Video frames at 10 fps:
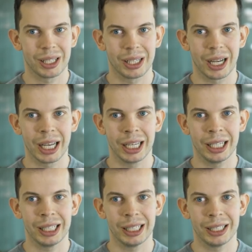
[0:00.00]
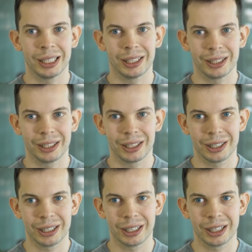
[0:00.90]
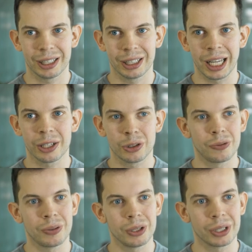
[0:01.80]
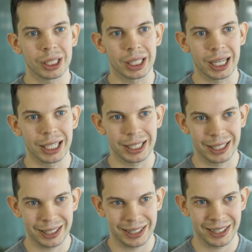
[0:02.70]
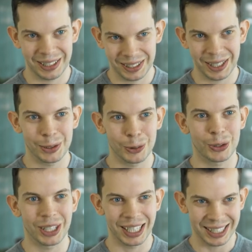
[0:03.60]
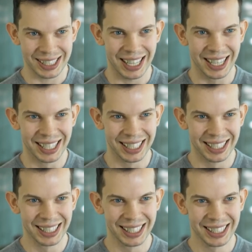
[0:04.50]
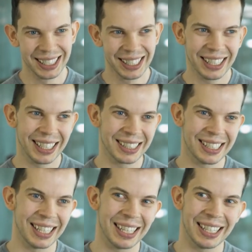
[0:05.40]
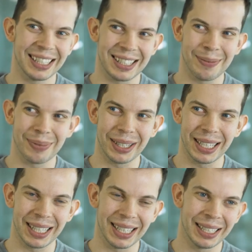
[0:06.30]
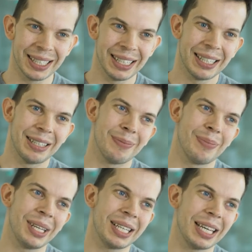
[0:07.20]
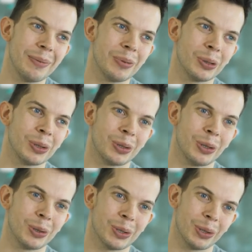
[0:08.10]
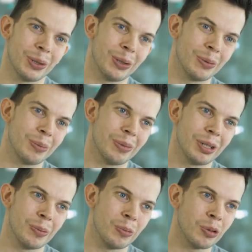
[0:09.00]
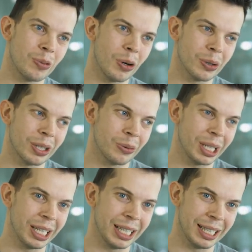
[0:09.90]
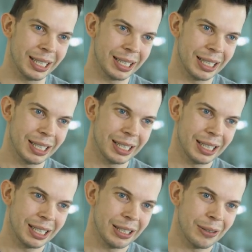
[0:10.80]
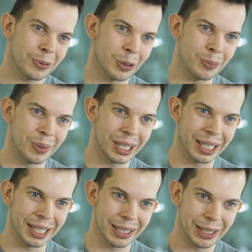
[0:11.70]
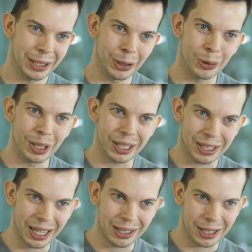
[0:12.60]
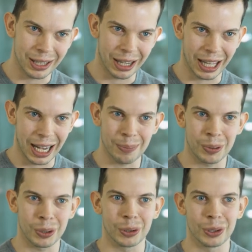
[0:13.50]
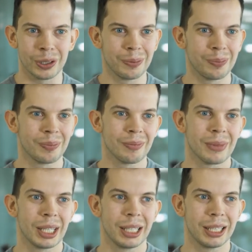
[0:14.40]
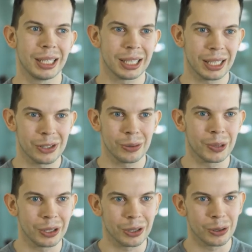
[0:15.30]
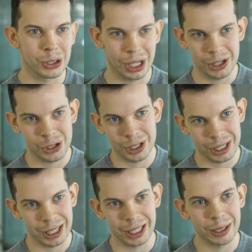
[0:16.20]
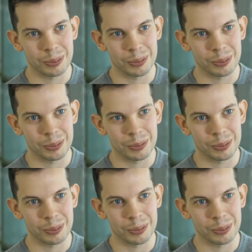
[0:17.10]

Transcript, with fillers: I like to feel that I can do things. it's uh, simply being able to also move all the way from uh, doing science in the lab to uh, customer negotiations and then a